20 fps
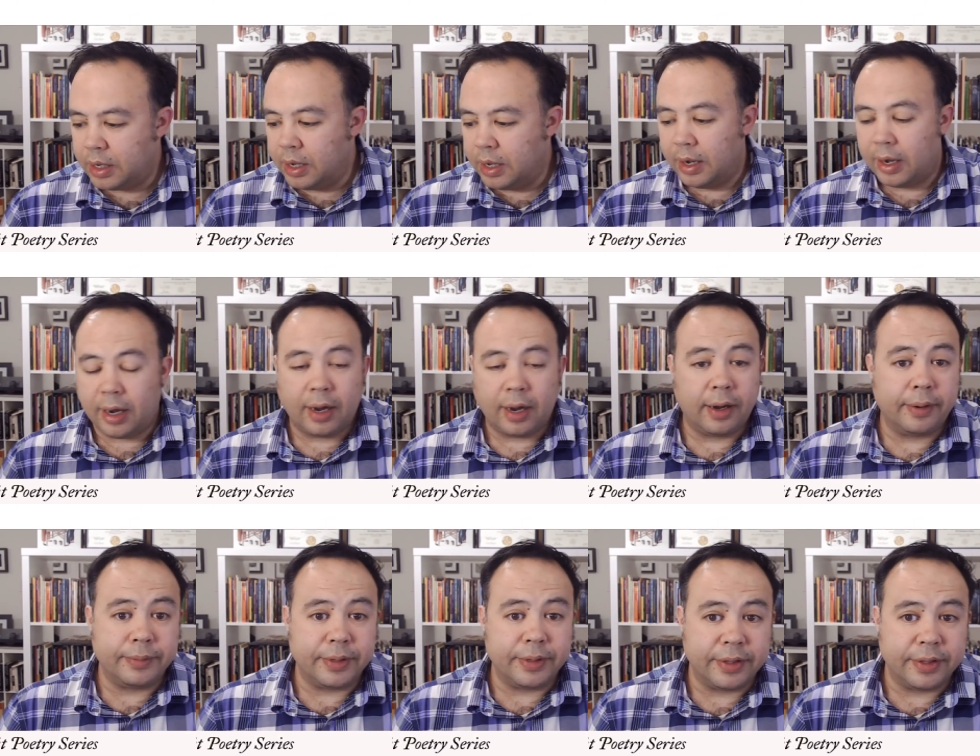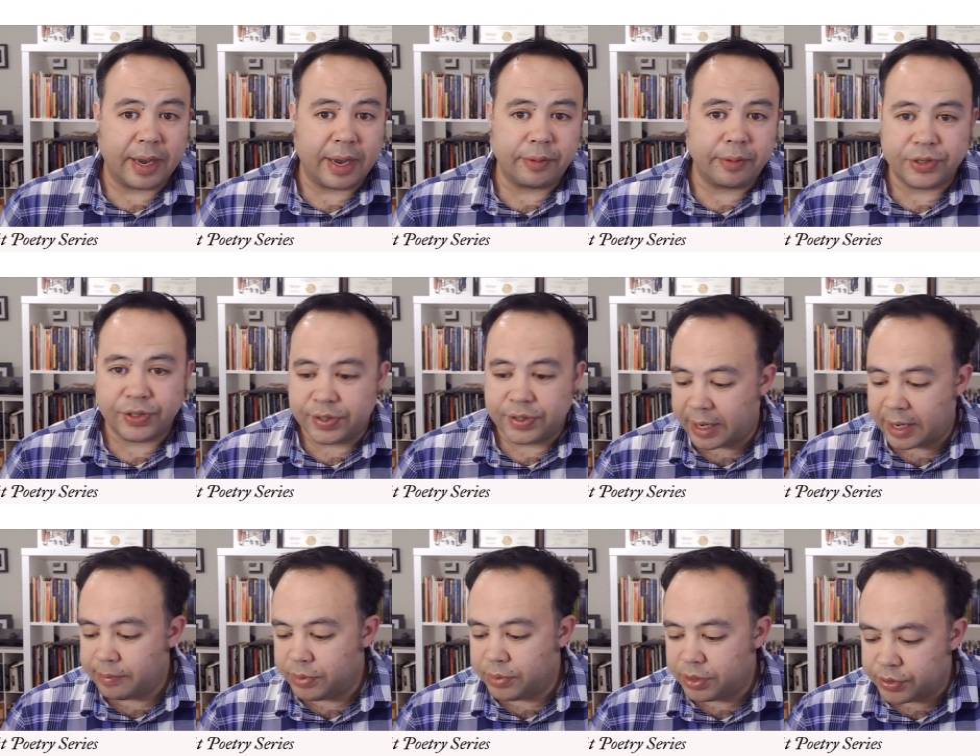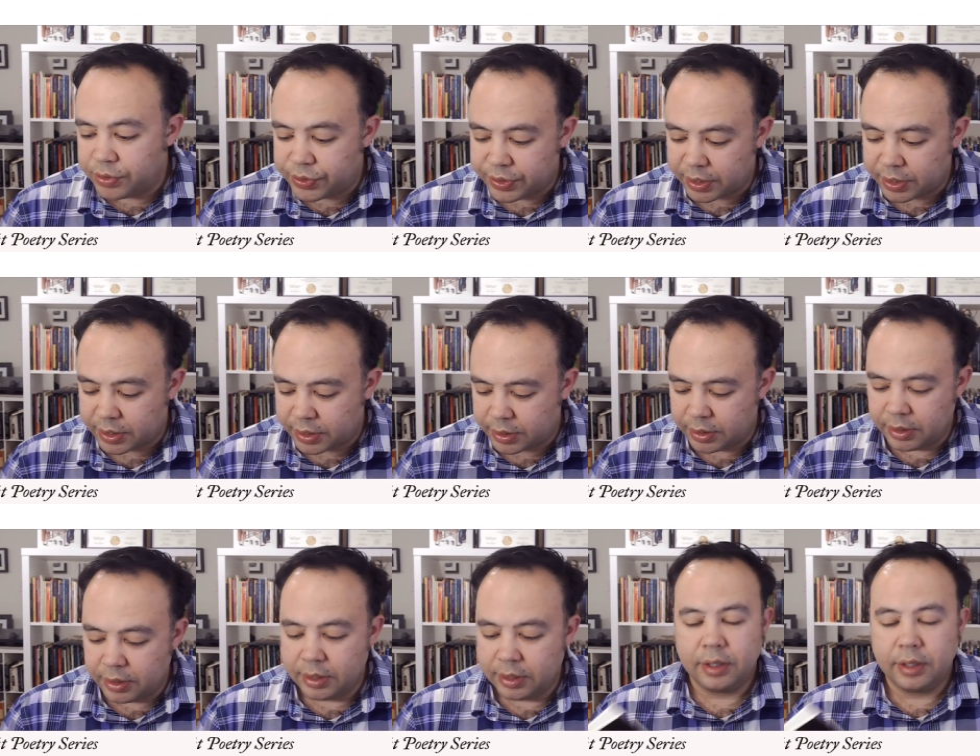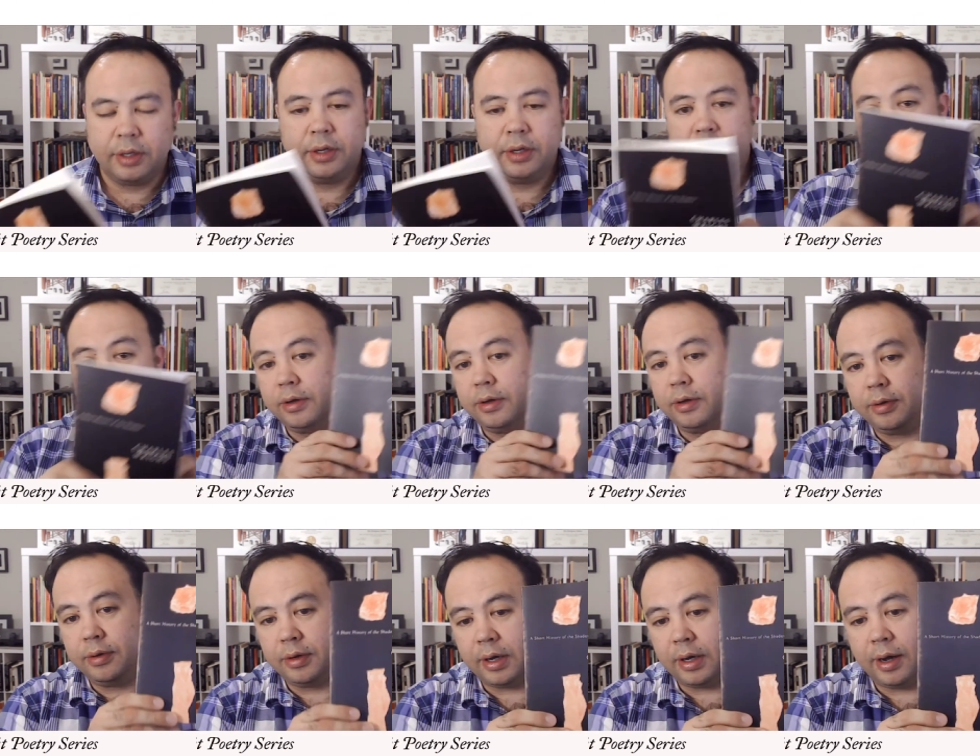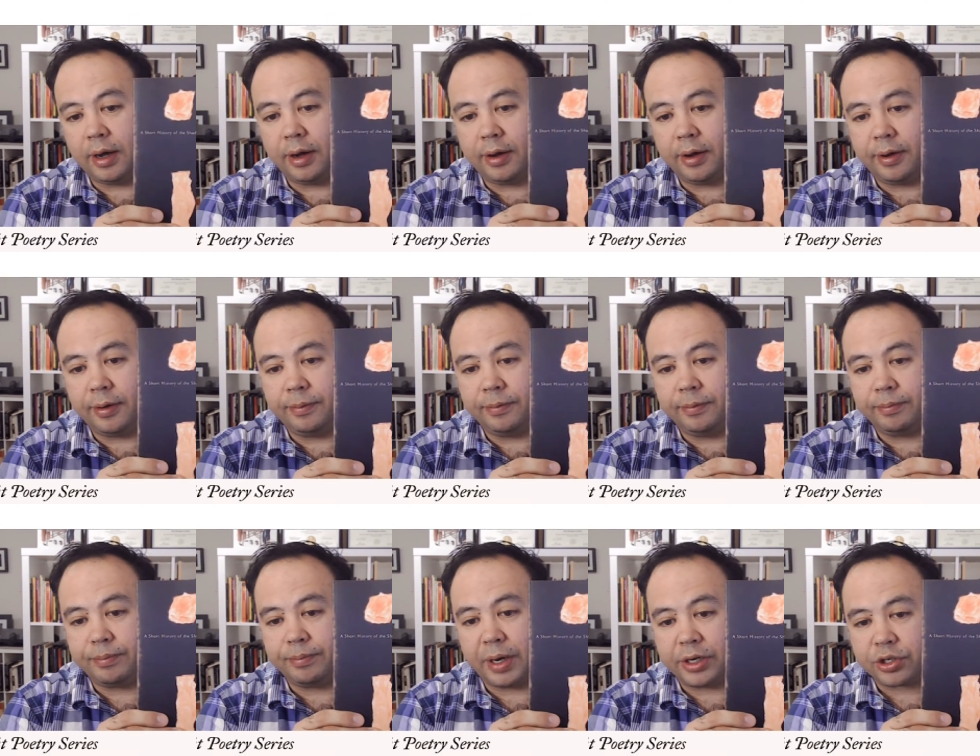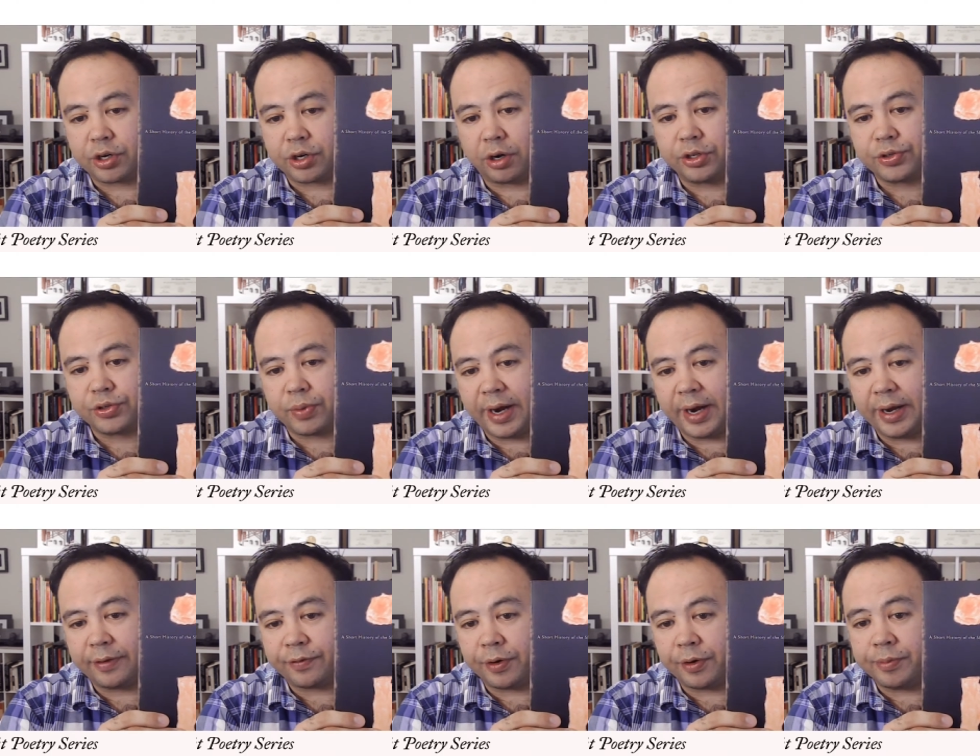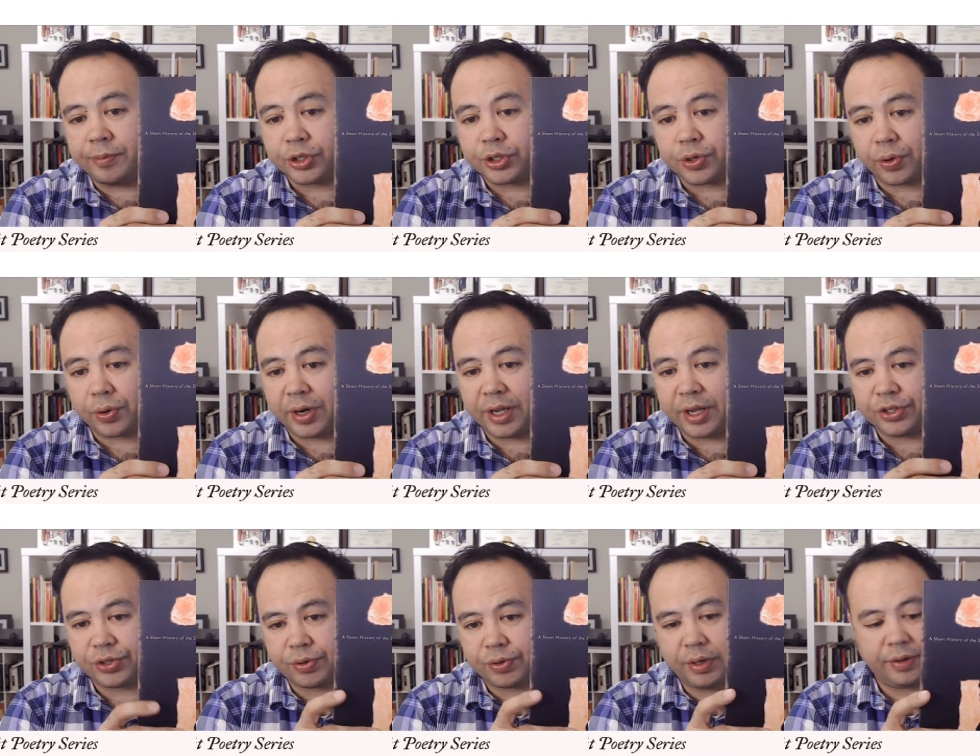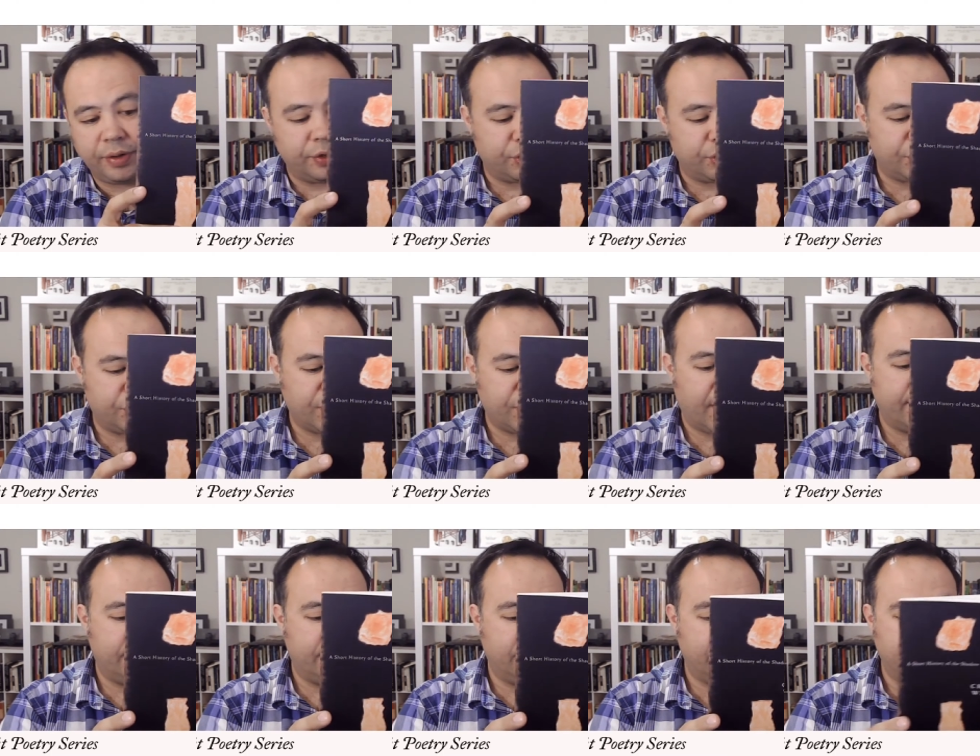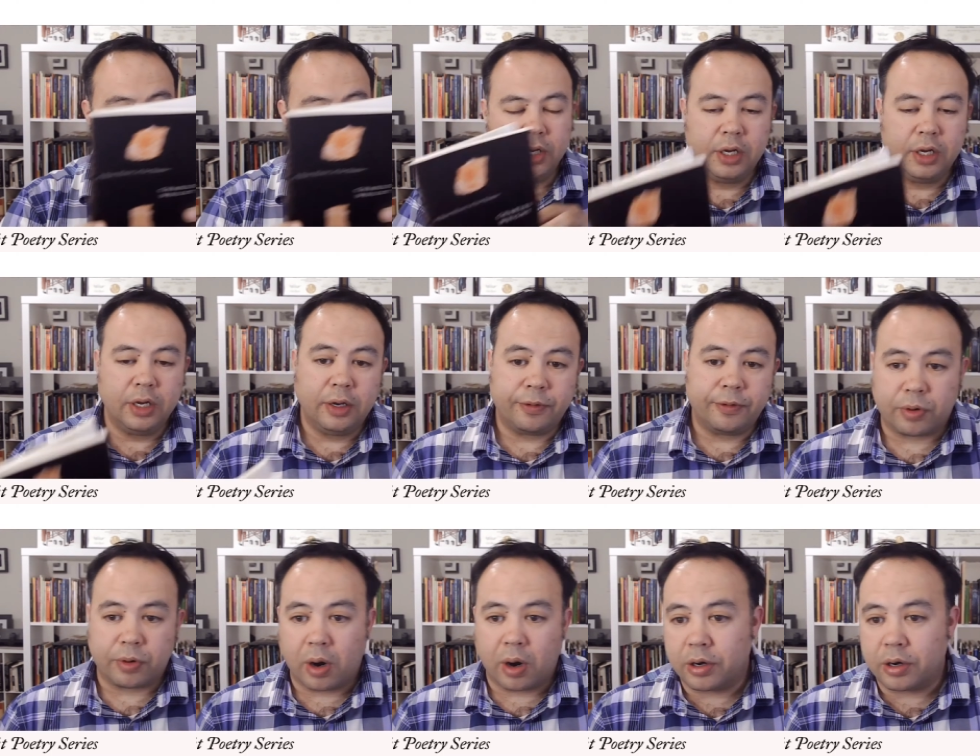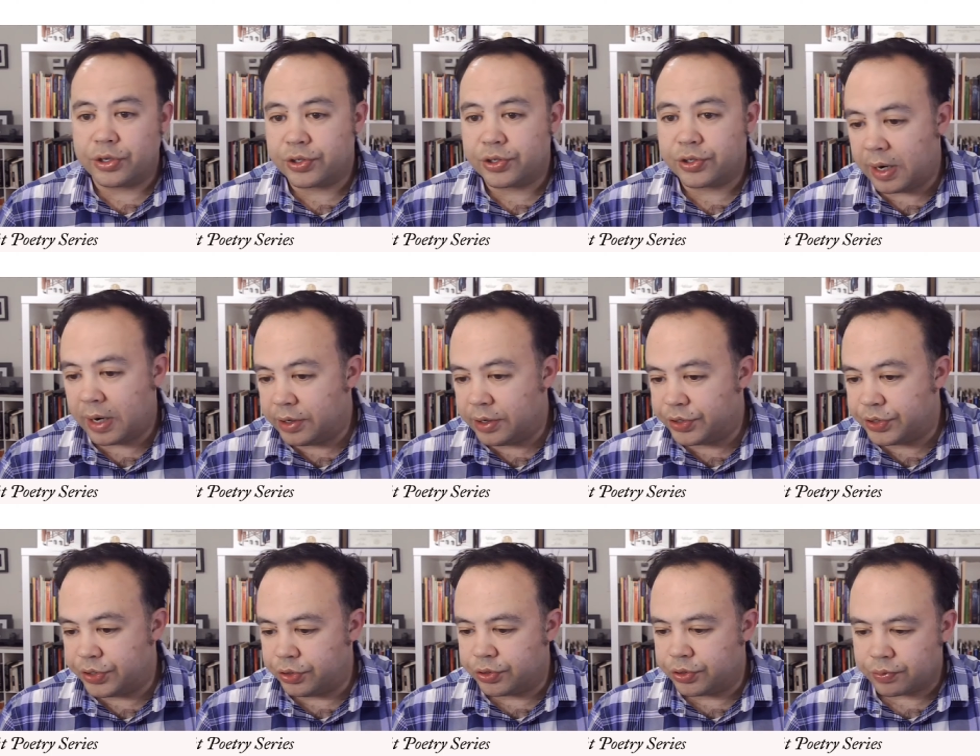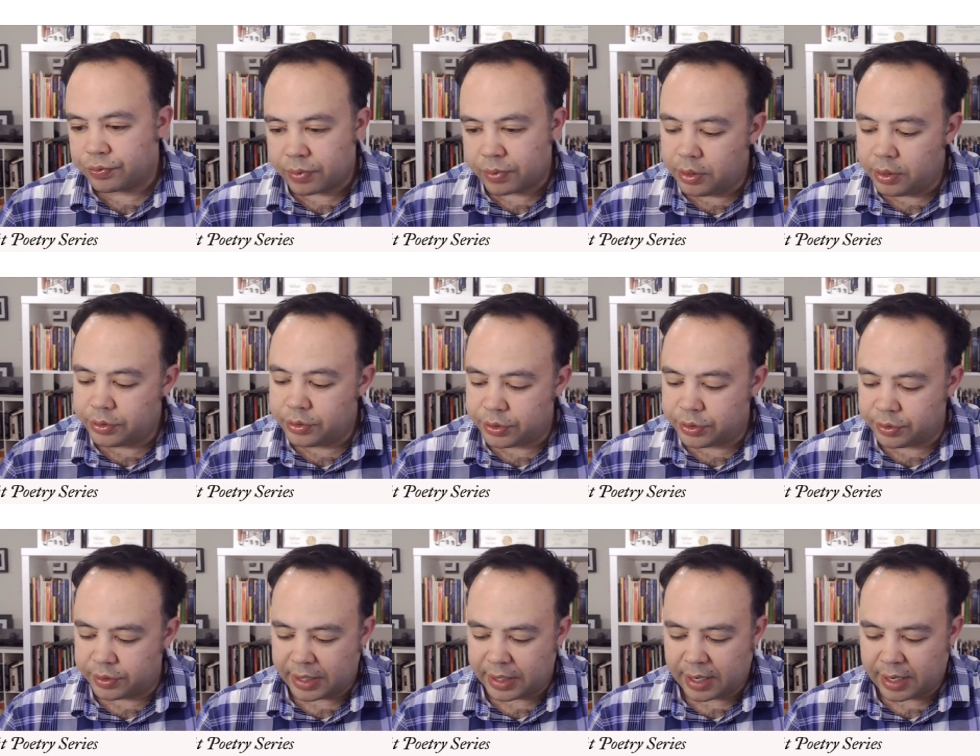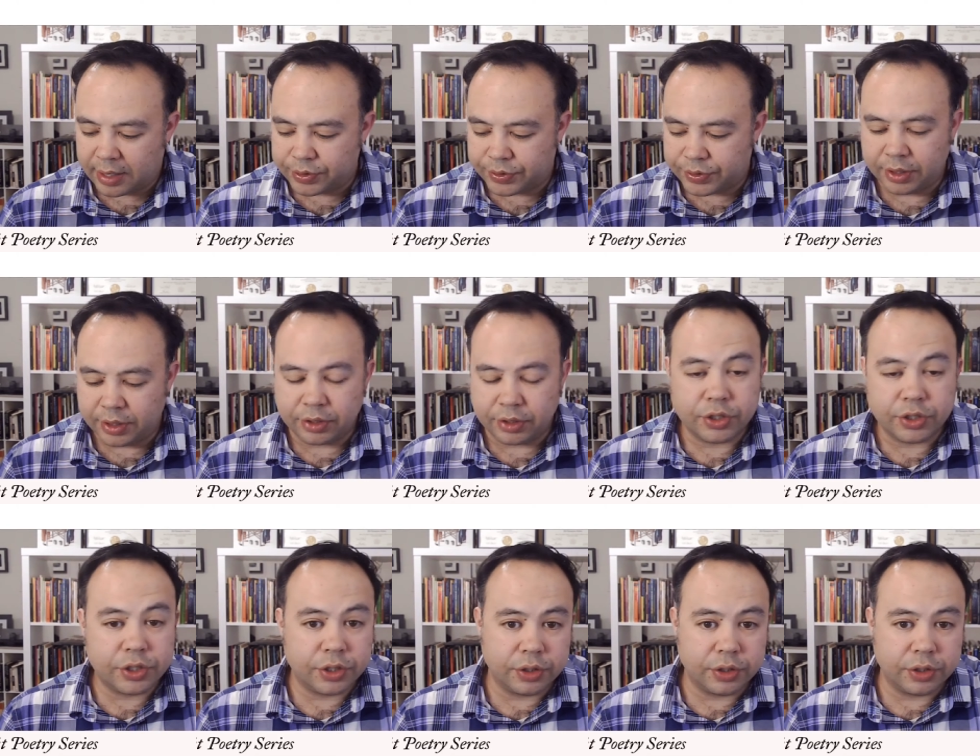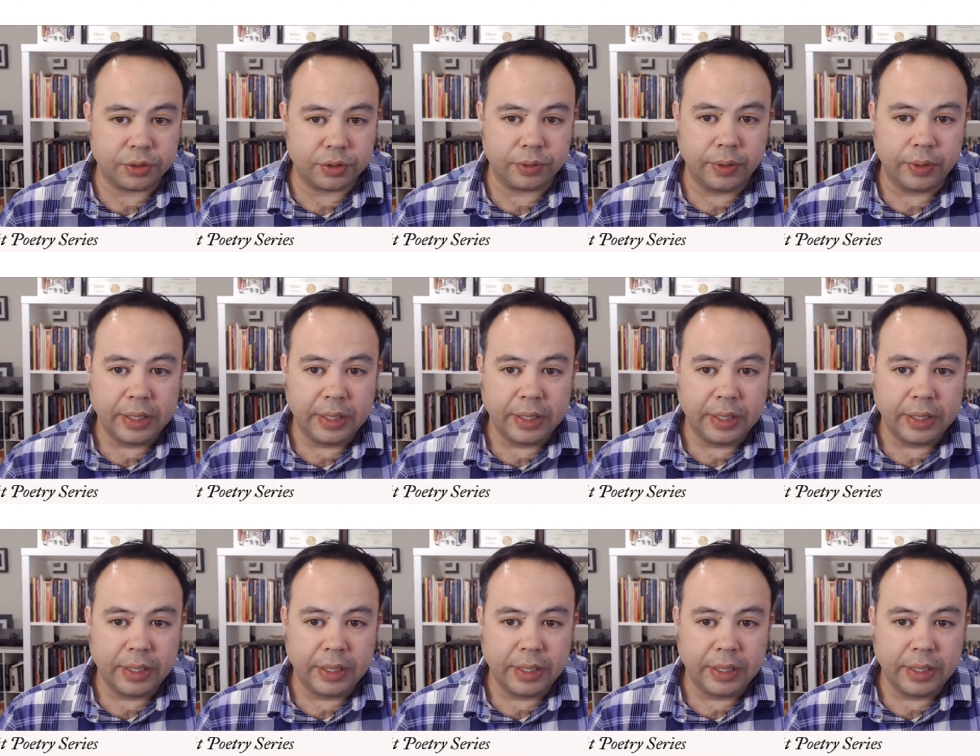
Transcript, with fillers: Um, and that was Night Music um, by Charles Wright from A Short History of the Shadow. Farrar, Straus, and Giroux, 2002.